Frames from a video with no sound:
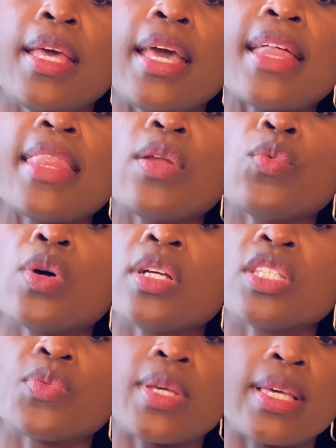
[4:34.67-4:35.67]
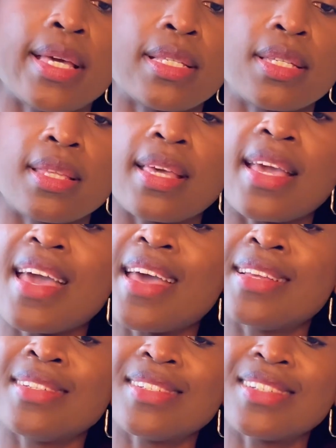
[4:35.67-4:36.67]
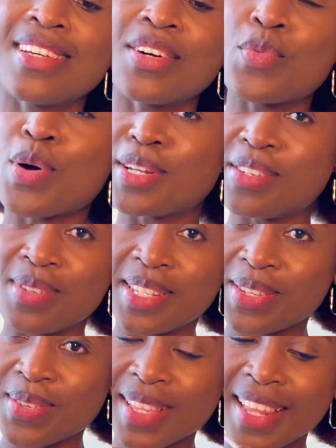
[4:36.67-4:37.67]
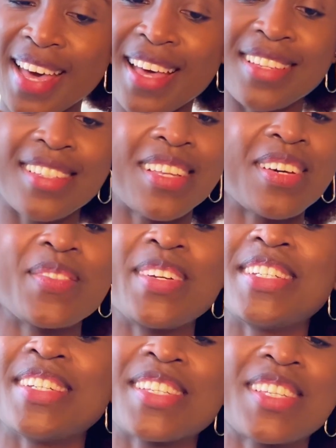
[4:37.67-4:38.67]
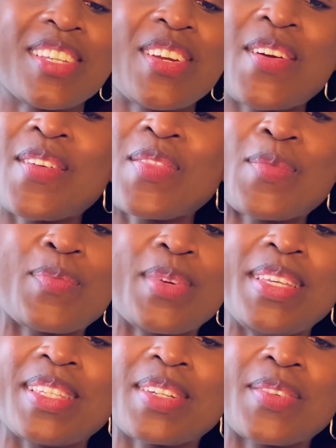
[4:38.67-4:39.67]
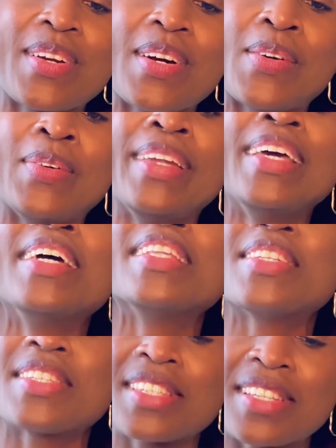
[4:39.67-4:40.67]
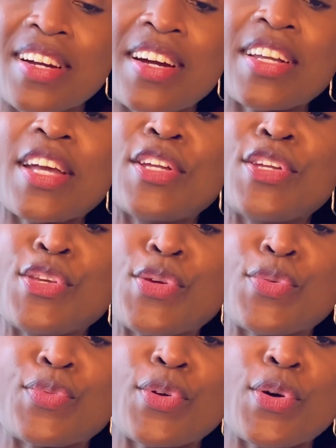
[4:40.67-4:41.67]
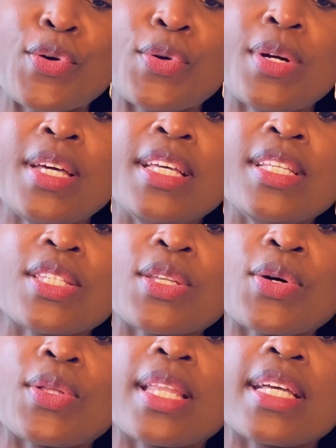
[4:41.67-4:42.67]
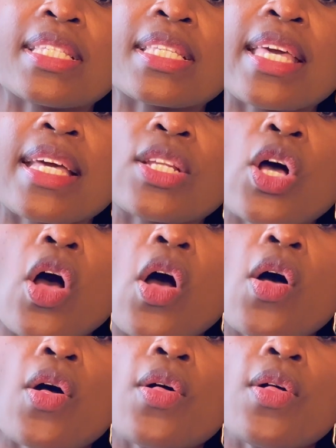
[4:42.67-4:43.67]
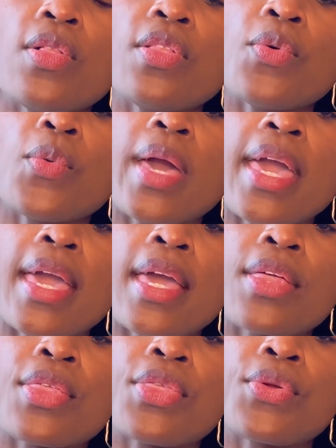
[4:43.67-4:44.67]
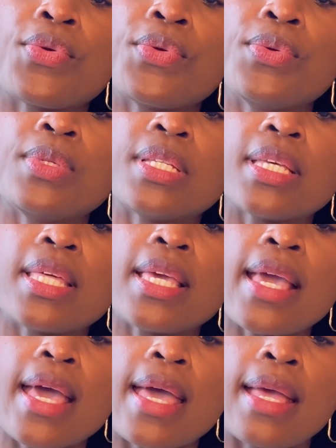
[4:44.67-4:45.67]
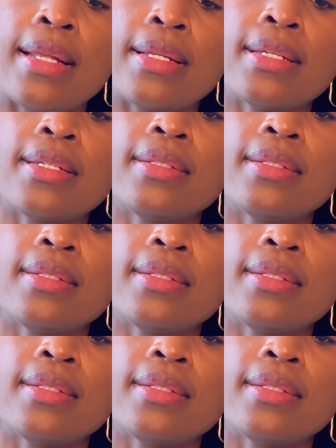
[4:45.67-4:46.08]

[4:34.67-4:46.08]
And then once we get to the end, what do we do, class? We just turn the piece around to start a new row. So let's get all the way through to the end.